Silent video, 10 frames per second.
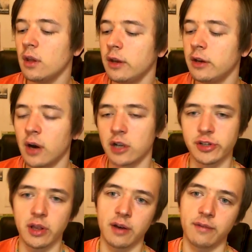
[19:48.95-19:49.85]
They dodge
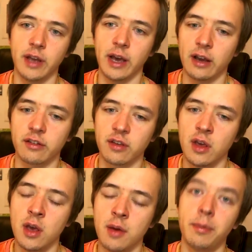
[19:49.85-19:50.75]
a lot of attacks,
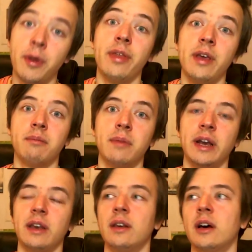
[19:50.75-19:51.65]
but they
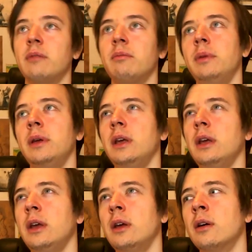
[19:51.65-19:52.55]
might not
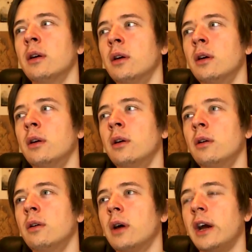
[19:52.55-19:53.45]
be
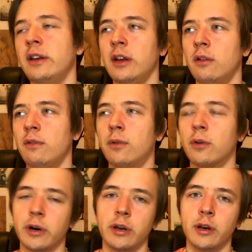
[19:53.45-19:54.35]
ideal
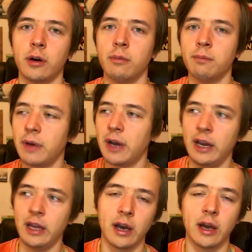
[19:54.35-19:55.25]
for, you know,
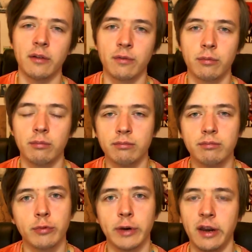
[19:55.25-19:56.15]
any kind of
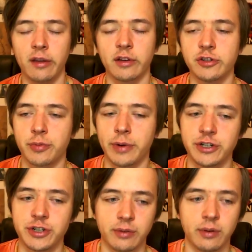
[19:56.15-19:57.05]
raiding
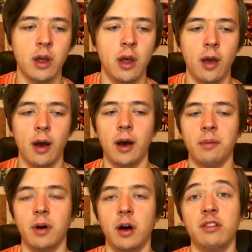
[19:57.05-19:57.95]
situation.
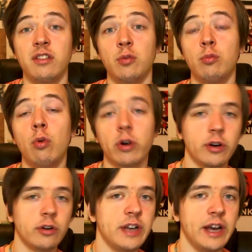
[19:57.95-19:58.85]
Also,
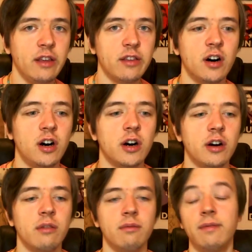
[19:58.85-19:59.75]
warrior tanks
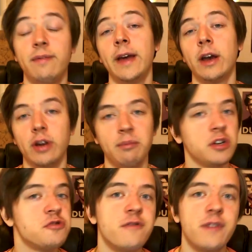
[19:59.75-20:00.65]
are very
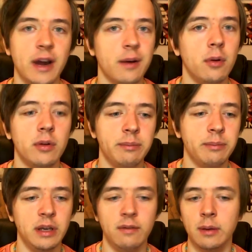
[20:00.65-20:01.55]
much viable
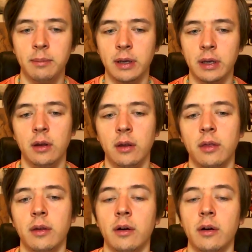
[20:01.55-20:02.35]
in PvP.